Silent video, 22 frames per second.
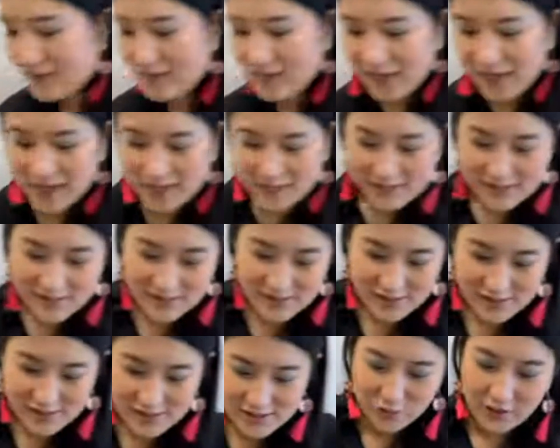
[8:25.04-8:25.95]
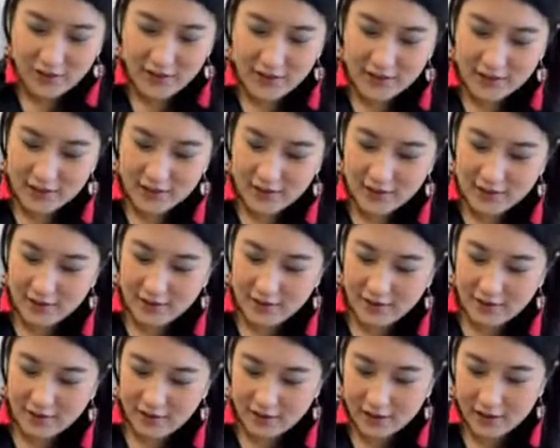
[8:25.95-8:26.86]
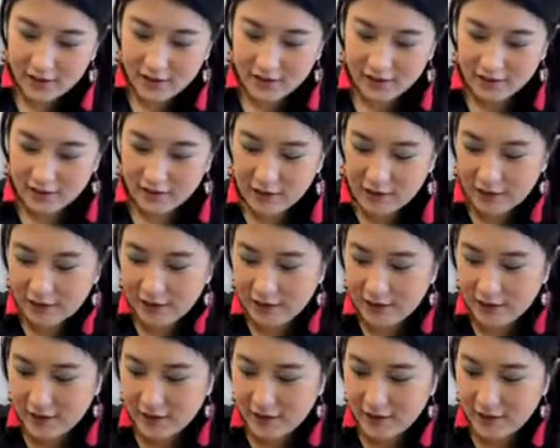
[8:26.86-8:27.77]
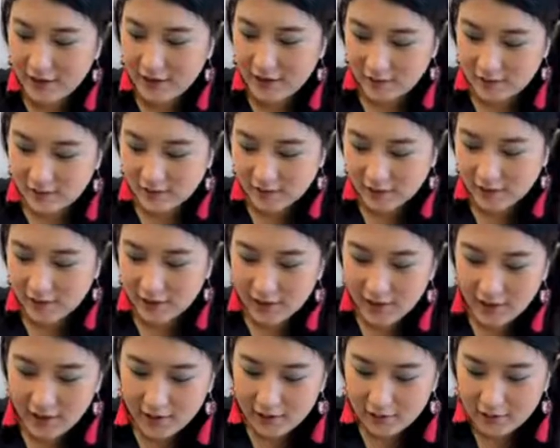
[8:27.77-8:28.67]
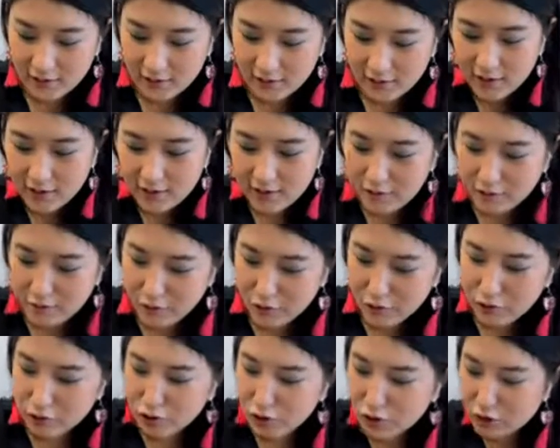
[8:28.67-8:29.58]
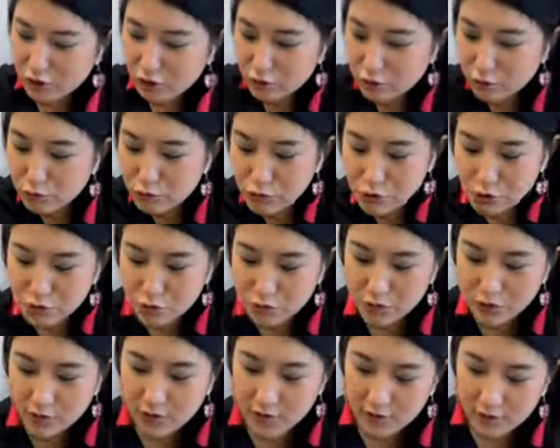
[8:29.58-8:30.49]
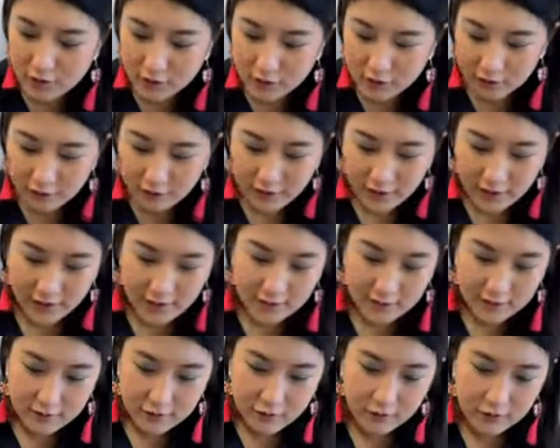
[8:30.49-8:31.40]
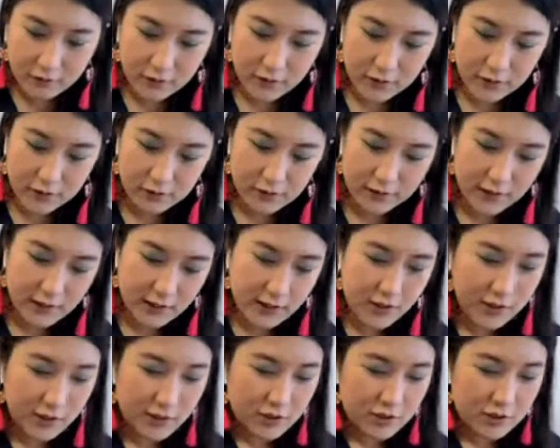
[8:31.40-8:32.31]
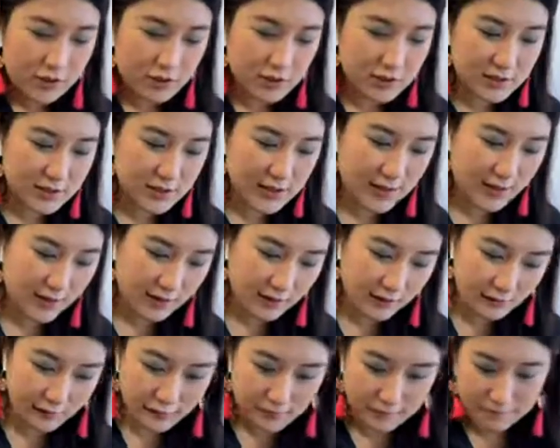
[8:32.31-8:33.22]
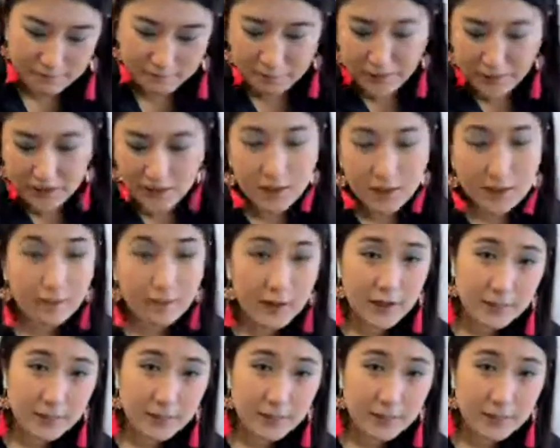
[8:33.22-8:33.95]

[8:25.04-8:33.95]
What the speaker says: dust or any other colored clay and things like that. If you're not too sure, all right, don't worry. Just get baking